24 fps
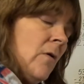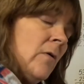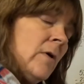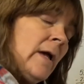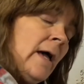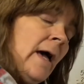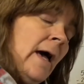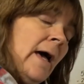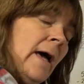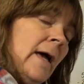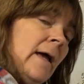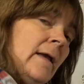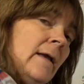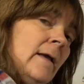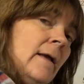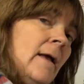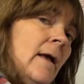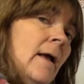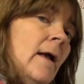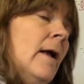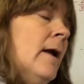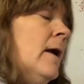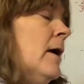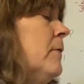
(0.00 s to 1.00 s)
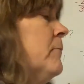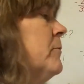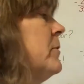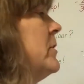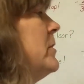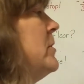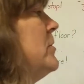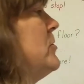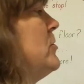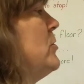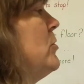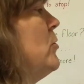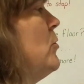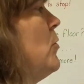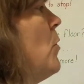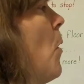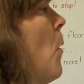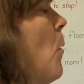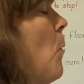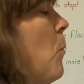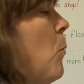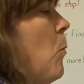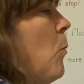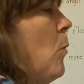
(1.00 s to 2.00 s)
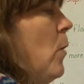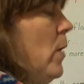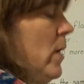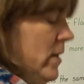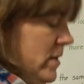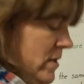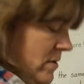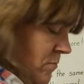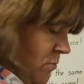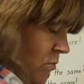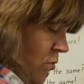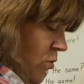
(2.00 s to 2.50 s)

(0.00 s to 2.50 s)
Okay, and we're going to do one